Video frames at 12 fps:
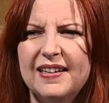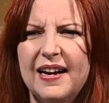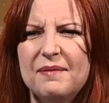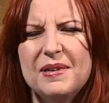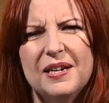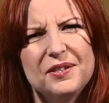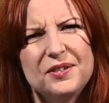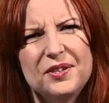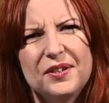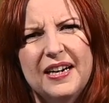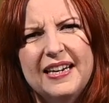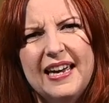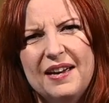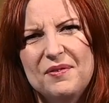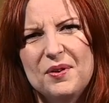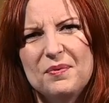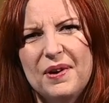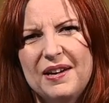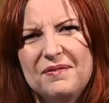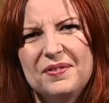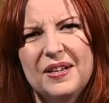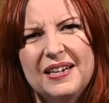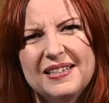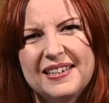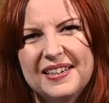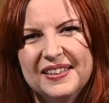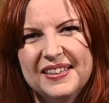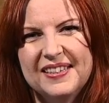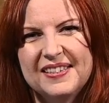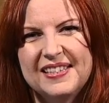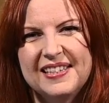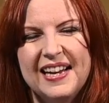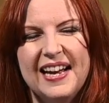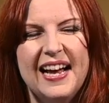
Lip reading: I'm not sure I gave the right floss colors.